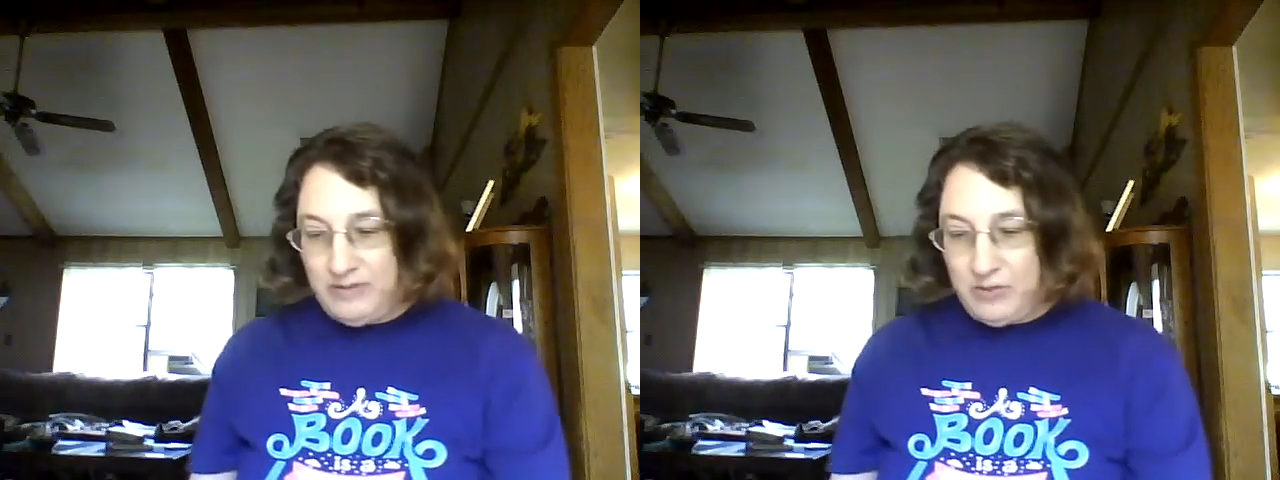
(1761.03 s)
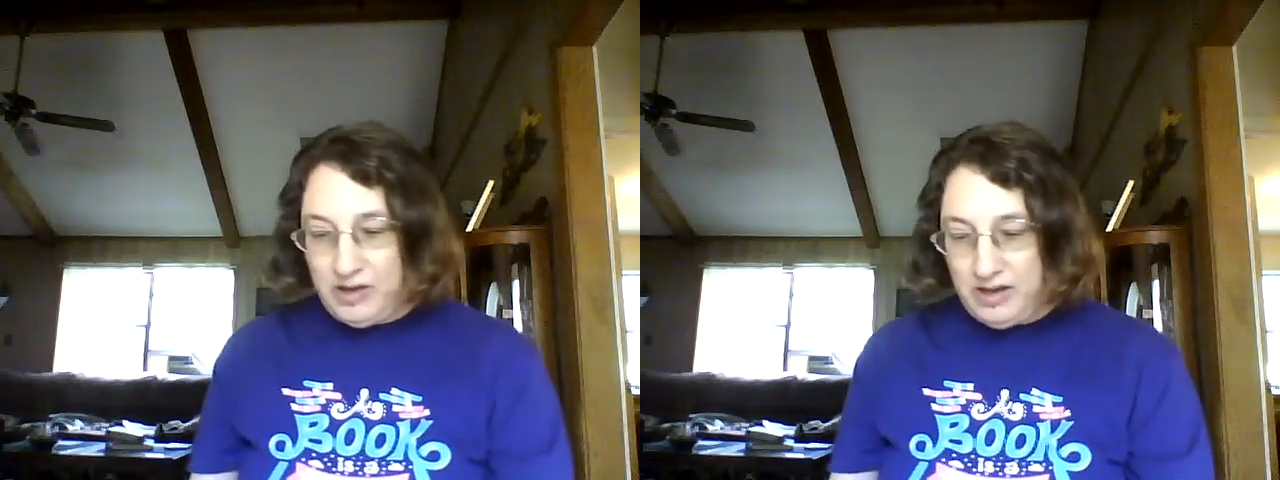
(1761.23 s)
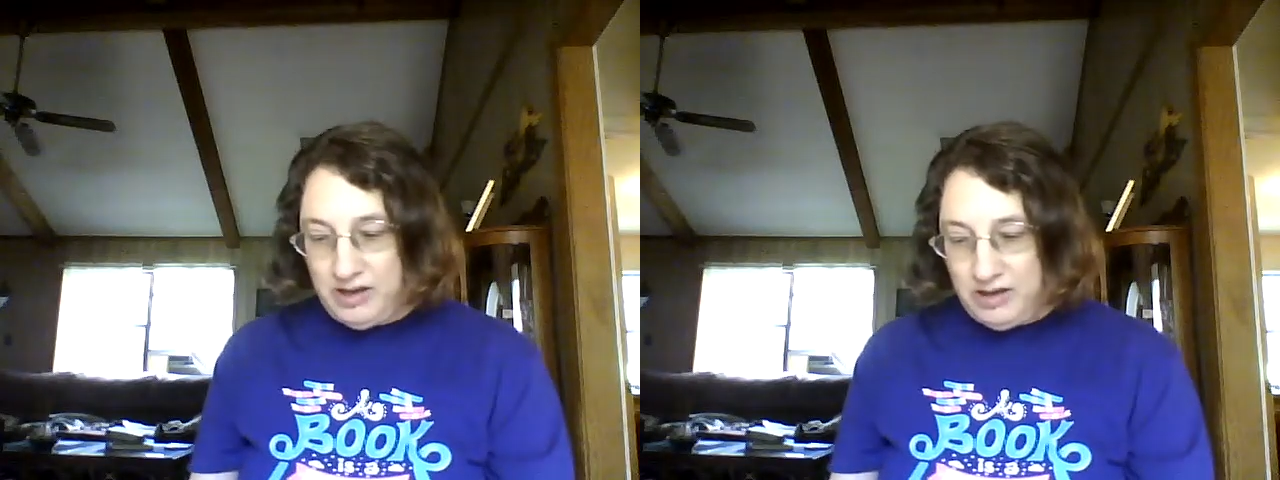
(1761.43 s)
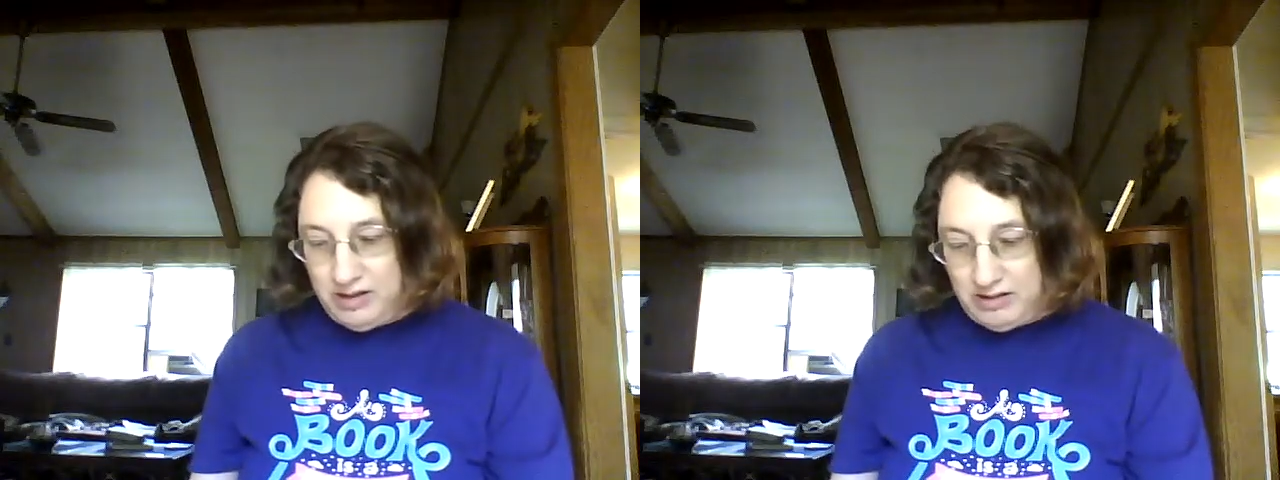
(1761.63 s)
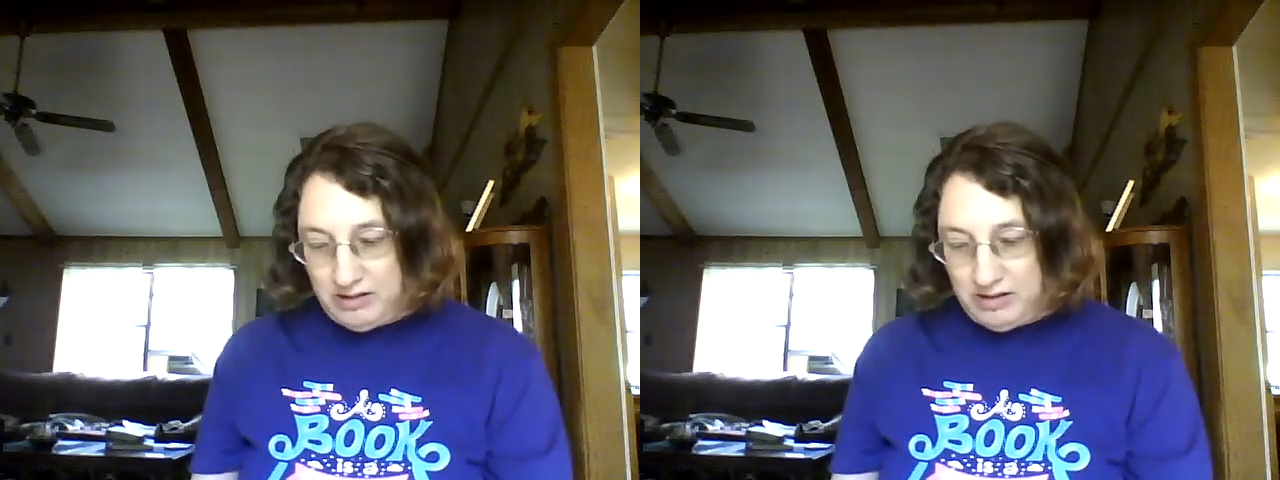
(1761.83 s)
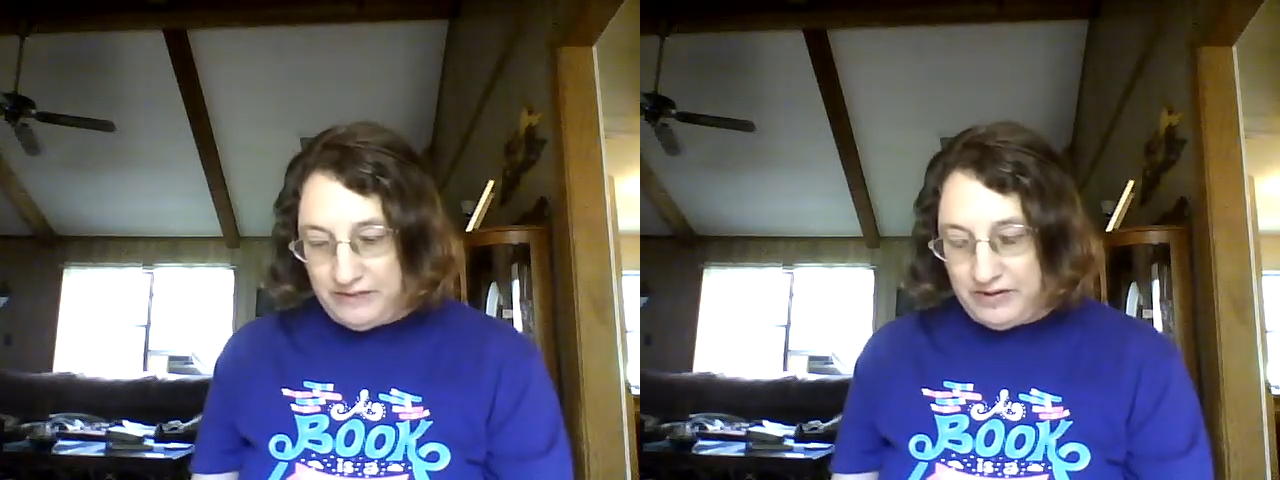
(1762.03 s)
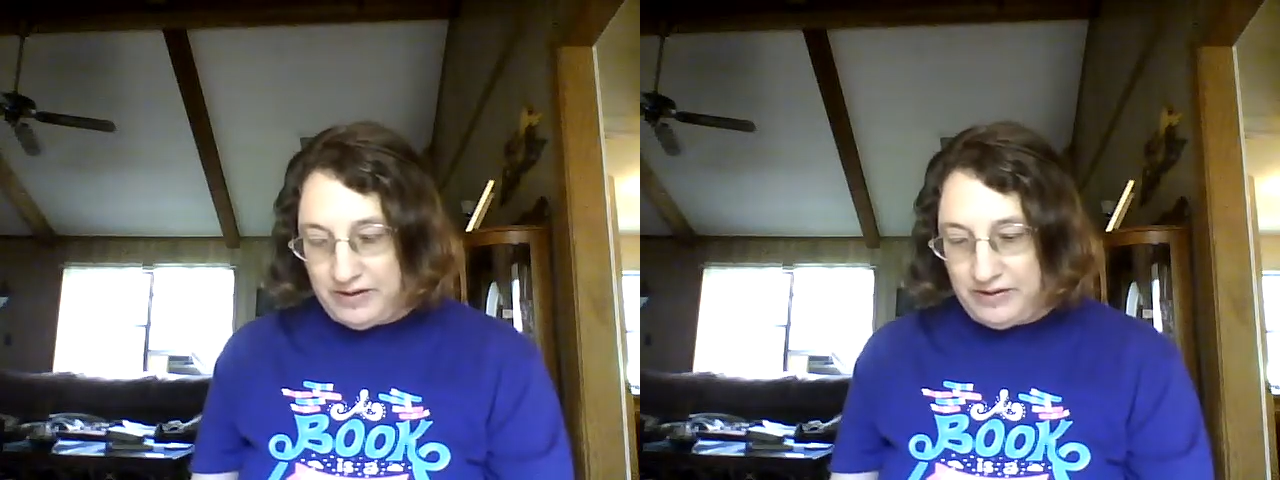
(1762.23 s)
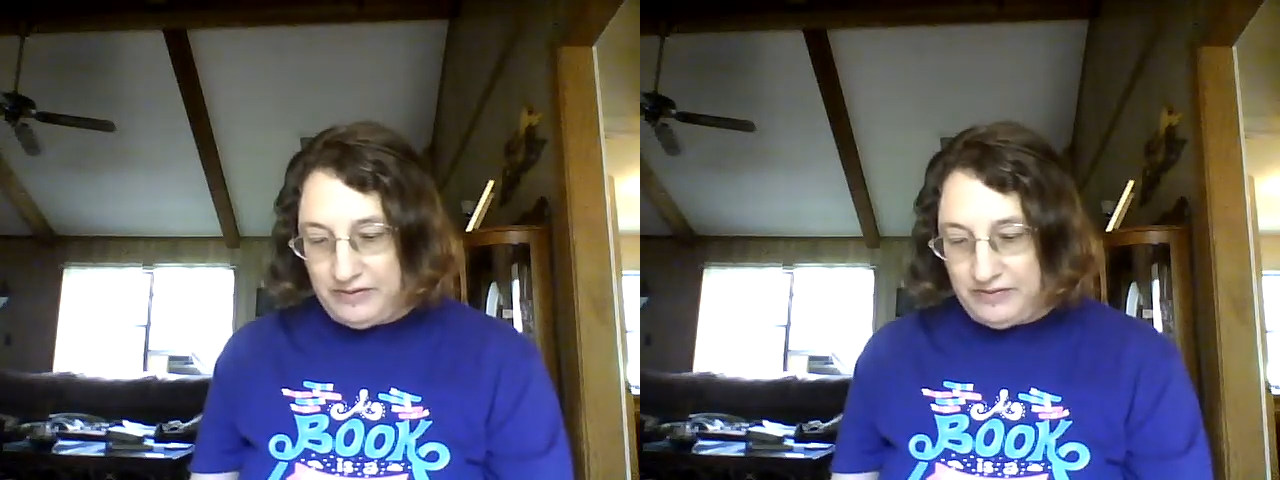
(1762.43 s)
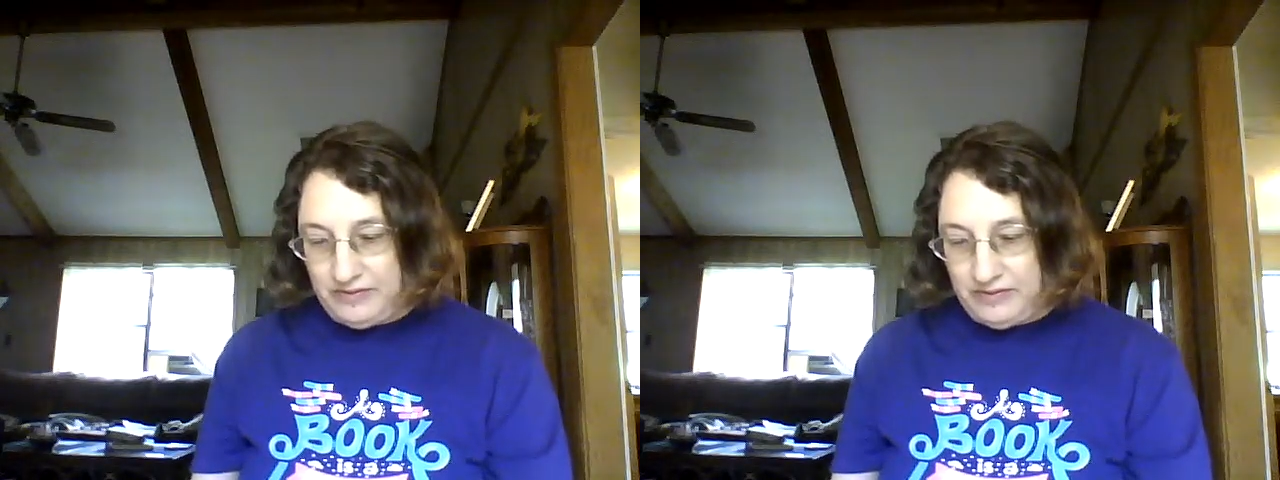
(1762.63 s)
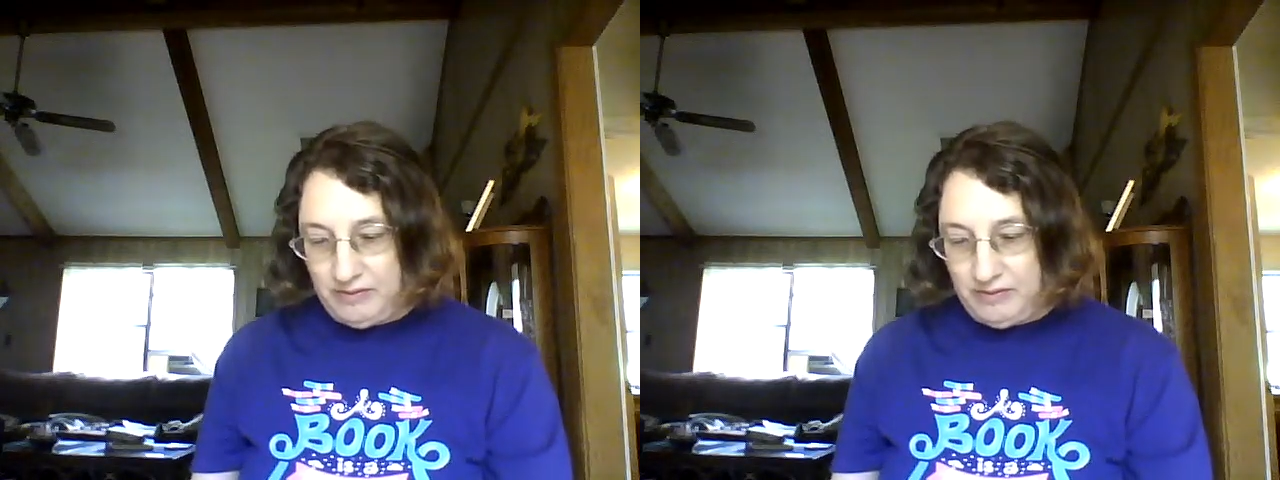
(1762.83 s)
one off of